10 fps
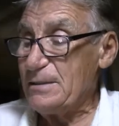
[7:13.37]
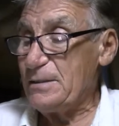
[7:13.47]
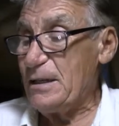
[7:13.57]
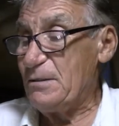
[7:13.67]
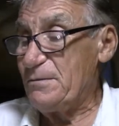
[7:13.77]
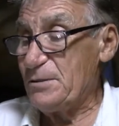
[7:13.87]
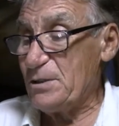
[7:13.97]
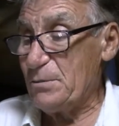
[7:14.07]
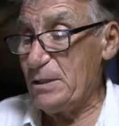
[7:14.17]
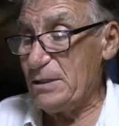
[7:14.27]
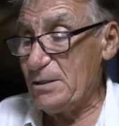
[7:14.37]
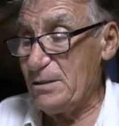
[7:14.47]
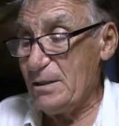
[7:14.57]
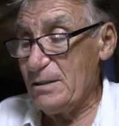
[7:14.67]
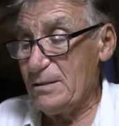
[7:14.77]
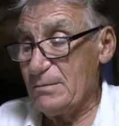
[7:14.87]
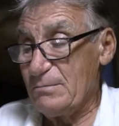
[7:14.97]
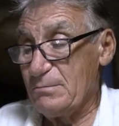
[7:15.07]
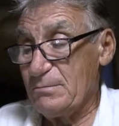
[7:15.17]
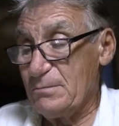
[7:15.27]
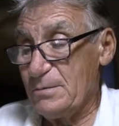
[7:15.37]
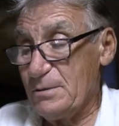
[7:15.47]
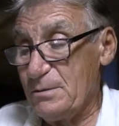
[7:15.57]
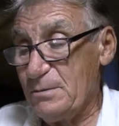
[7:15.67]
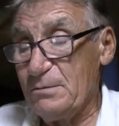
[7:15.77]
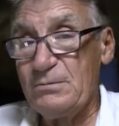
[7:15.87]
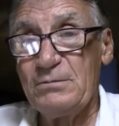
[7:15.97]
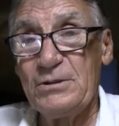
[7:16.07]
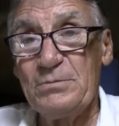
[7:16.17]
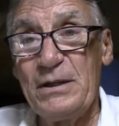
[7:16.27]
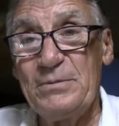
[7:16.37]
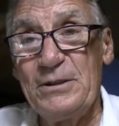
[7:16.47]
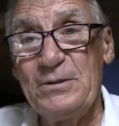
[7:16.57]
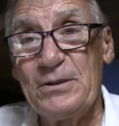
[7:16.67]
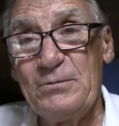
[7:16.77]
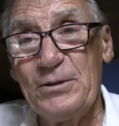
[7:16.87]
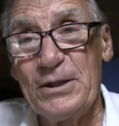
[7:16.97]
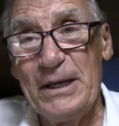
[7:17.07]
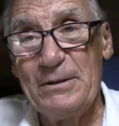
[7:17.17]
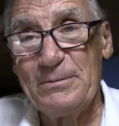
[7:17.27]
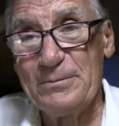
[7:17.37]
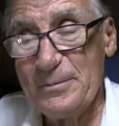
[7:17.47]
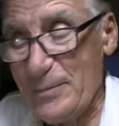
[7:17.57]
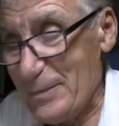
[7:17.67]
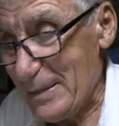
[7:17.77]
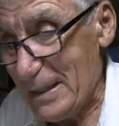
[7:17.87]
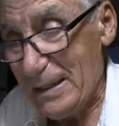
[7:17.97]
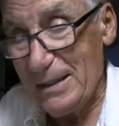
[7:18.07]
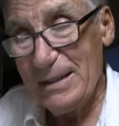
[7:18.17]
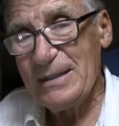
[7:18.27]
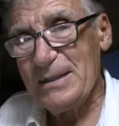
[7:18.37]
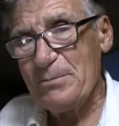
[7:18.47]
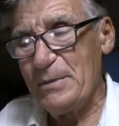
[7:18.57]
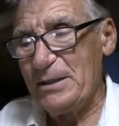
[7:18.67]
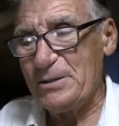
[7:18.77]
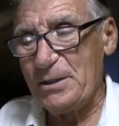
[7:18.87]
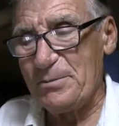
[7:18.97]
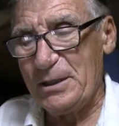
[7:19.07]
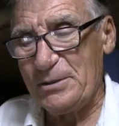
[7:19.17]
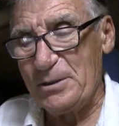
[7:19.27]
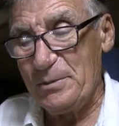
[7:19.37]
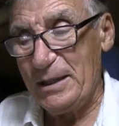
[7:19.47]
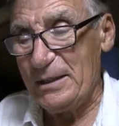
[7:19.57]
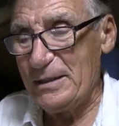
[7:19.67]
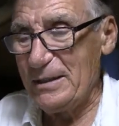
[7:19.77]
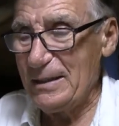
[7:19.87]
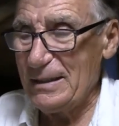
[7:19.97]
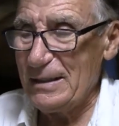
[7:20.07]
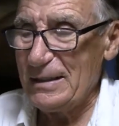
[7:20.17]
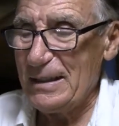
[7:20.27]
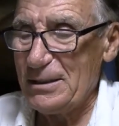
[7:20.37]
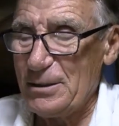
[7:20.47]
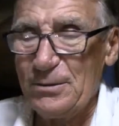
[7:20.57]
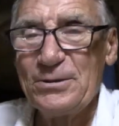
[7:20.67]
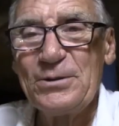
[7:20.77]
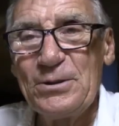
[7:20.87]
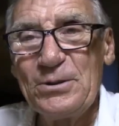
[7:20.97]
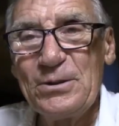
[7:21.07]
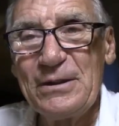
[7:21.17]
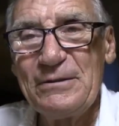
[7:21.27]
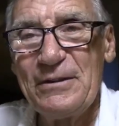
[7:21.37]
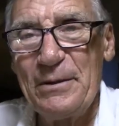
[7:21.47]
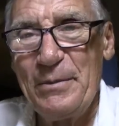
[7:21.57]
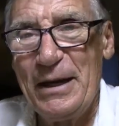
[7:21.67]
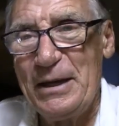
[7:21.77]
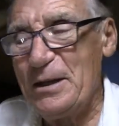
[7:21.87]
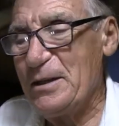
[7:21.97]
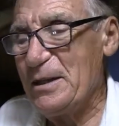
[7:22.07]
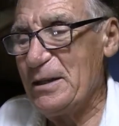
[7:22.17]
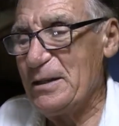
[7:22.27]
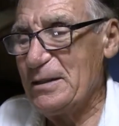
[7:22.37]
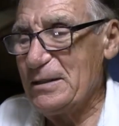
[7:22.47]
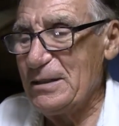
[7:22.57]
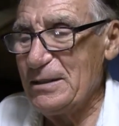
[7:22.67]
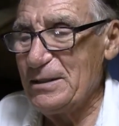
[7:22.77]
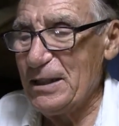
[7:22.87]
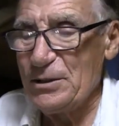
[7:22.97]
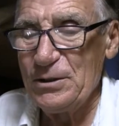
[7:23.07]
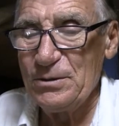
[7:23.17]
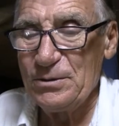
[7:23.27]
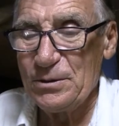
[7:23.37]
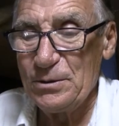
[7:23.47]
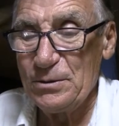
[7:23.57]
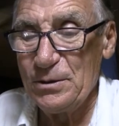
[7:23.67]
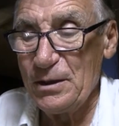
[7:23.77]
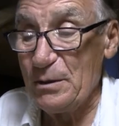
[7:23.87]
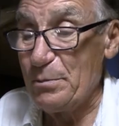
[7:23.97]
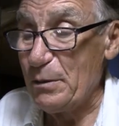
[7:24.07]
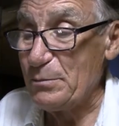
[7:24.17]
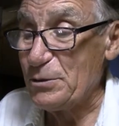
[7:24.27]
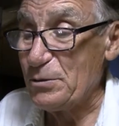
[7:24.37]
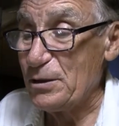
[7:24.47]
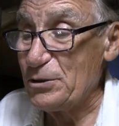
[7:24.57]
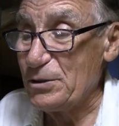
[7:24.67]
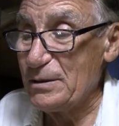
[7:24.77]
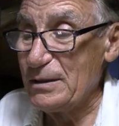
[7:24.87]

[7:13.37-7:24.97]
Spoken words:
Now, for some reason, which maybe you can work out, that meant something to me. Let's look through, if I may, take you through a bum's rush.